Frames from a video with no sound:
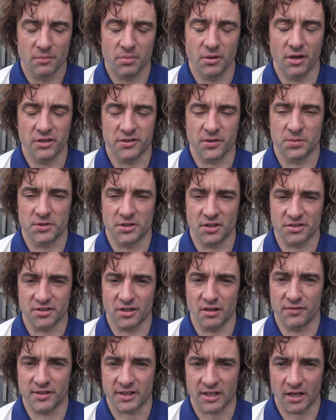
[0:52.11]
But it's up to
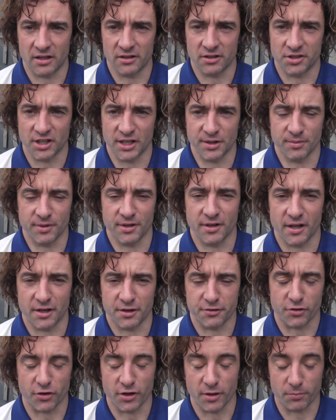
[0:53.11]
yourself to get in the team
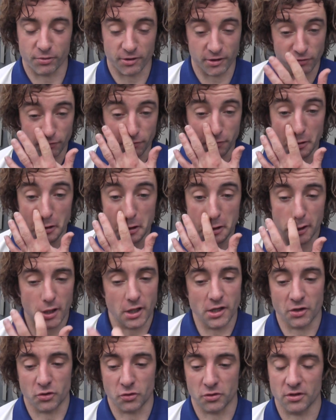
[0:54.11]
and try and prove
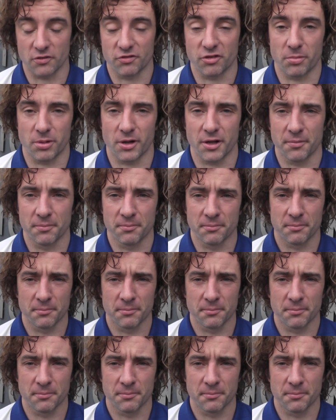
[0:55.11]
that you're good enough to play.